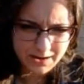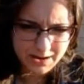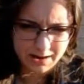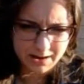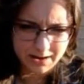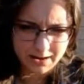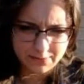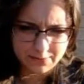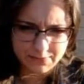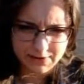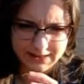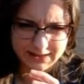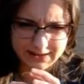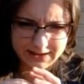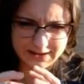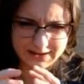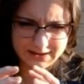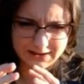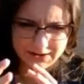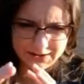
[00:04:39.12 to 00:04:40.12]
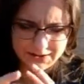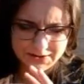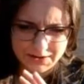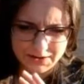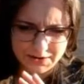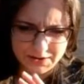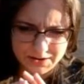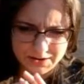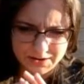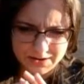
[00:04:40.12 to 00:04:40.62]
And then
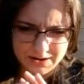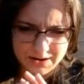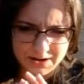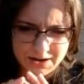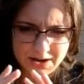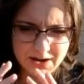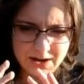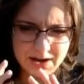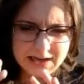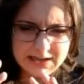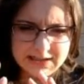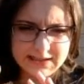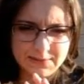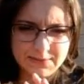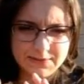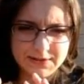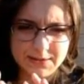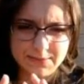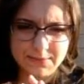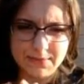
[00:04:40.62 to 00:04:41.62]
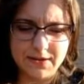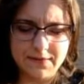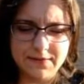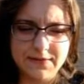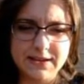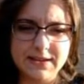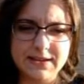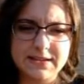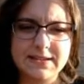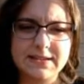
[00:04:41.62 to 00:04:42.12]
another symptom of
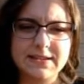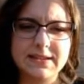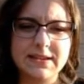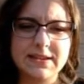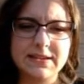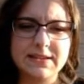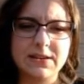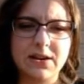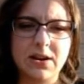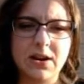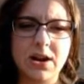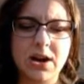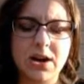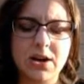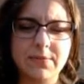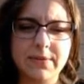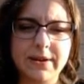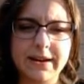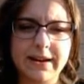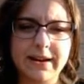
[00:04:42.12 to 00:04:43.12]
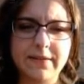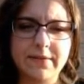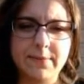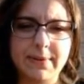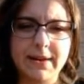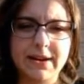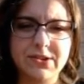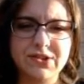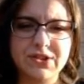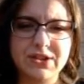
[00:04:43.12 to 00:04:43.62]
this is a heart rate of a
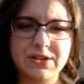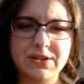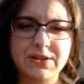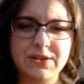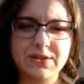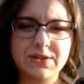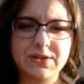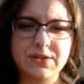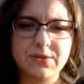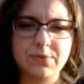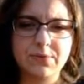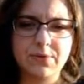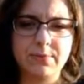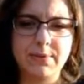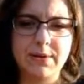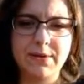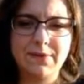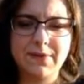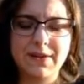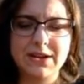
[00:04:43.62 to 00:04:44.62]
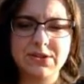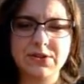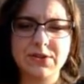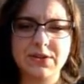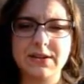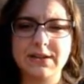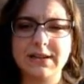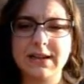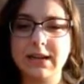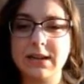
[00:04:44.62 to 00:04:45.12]
patient would be faster
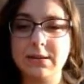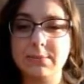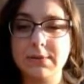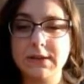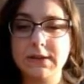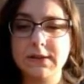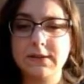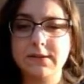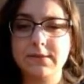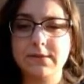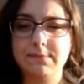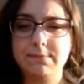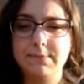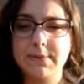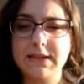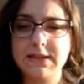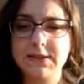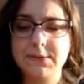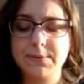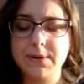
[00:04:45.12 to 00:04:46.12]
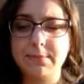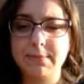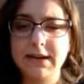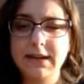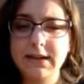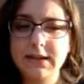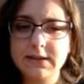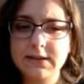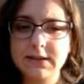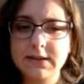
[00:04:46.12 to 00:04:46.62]
than 90 beats per
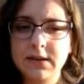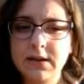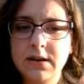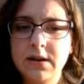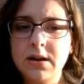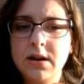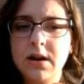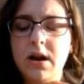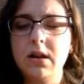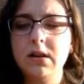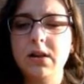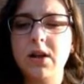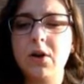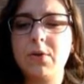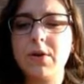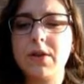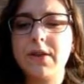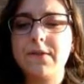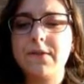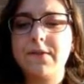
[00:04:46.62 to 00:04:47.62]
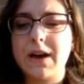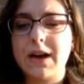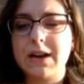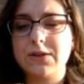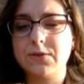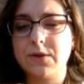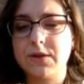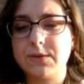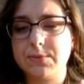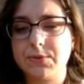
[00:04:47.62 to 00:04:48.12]
minute, along with a
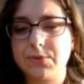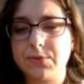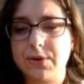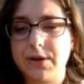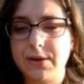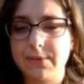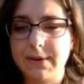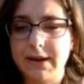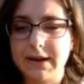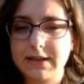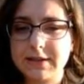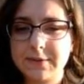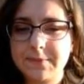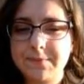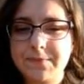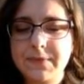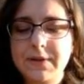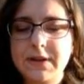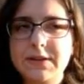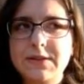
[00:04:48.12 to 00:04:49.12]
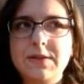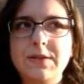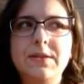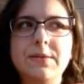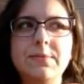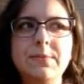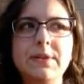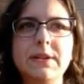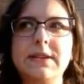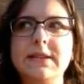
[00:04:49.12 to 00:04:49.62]
fast respiratory rate. So you
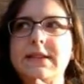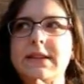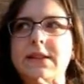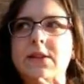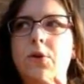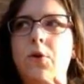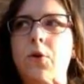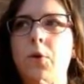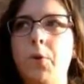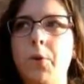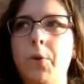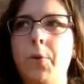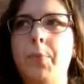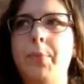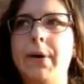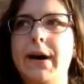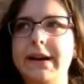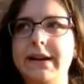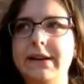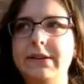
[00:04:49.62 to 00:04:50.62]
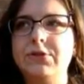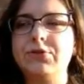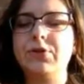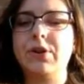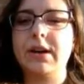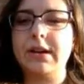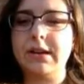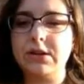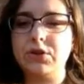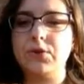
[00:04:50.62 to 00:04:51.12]
can really see the whole body
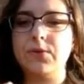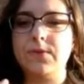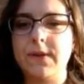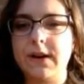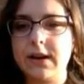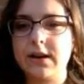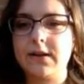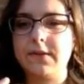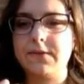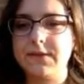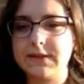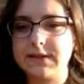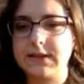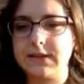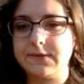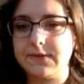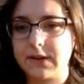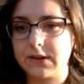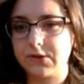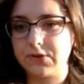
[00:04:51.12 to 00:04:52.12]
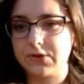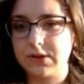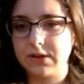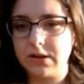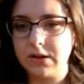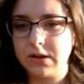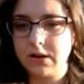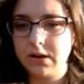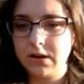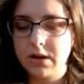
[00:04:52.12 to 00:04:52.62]
trying to fight off this
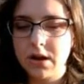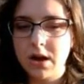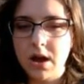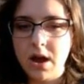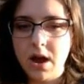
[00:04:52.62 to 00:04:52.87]
infection.